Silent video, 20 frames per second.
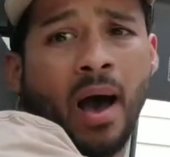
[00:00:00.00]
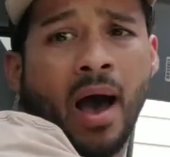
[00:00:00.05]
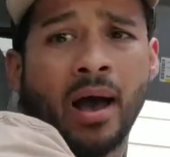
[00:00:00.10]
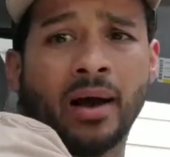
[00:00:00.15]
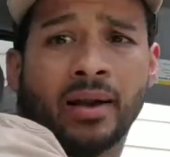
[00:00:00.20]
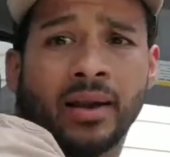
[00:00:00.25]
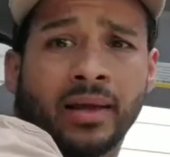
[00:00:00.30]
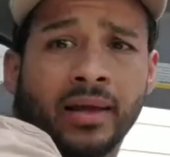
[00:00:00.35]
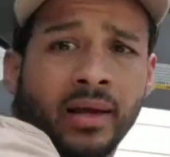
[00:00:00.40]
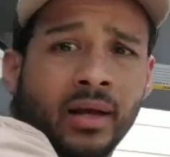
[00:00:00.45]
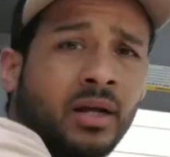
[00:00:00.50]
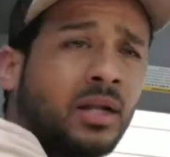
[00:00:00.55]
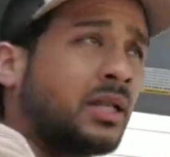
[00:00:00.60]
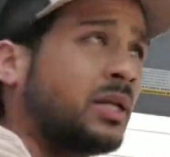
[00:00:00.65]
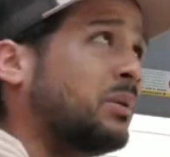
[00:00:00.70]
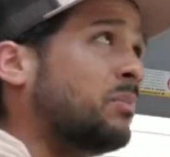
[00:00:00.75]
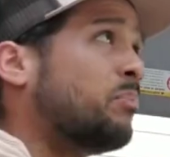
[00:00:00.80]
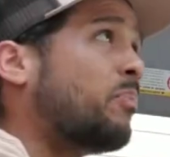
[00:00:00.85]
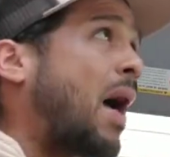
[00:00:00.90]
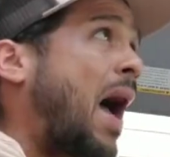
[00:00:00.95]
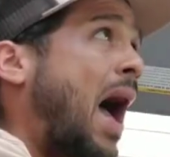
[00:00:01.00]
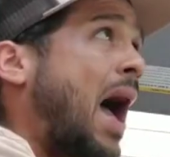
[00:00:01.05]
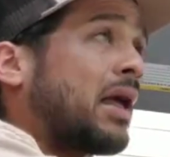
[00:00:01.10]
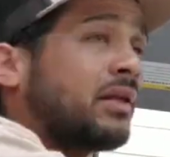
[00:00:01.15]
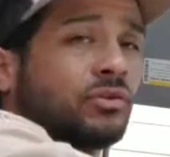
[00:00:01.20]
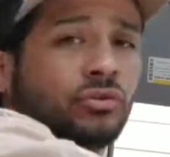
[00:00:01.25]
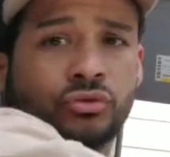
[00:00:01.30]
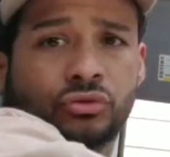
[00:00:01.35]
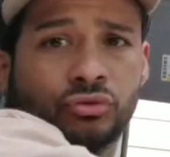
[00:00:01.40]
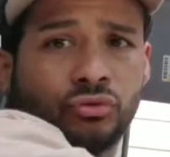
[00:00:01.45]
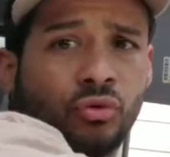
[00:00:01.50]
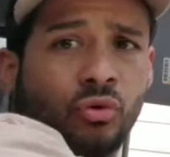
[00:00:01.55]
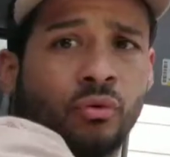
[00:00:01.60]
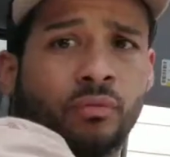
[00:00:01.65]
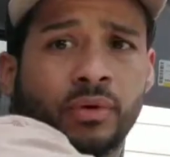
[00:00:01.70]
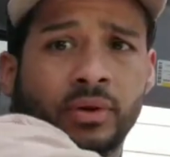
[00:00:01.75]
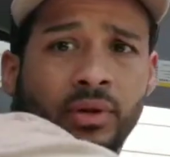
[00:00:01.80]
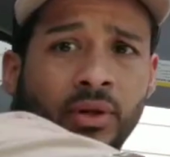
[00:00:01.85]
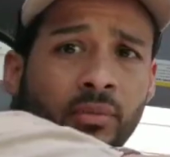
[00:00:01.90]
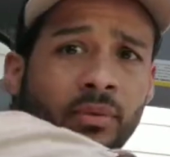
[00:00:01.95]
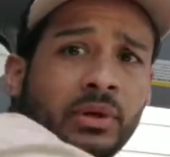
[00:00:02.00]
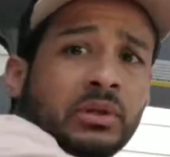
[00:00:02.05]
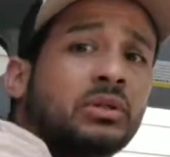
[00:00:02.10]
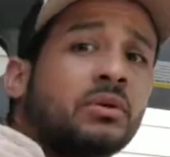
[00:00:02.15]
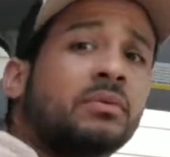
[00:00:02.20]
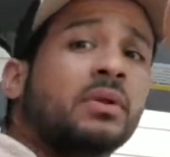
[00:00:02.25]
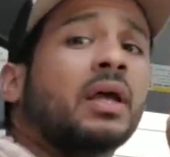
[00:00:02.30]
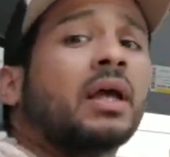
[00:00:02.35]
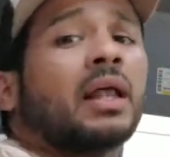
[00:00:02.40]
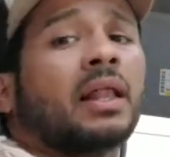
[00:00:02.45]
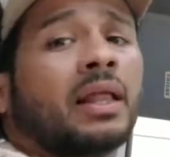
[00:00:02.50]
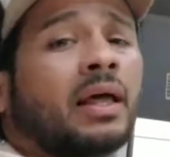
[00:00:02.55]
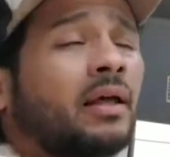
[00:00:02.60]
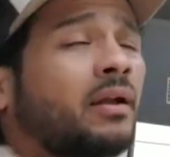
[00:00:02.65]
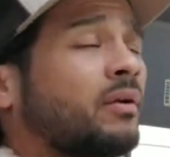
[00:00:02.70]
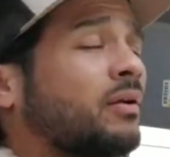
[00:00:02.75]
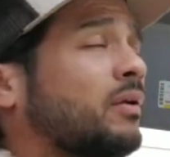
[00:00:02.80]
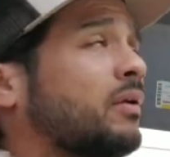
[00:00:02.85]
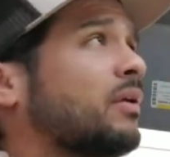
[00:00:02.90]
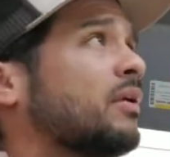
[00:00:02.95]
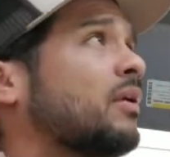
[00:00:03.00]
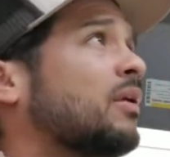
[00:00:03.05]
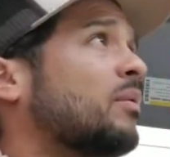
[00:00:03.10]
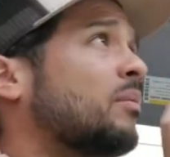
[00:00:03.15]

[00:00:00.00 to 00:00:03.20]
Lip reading: like a clean patch over the rest of the headliner.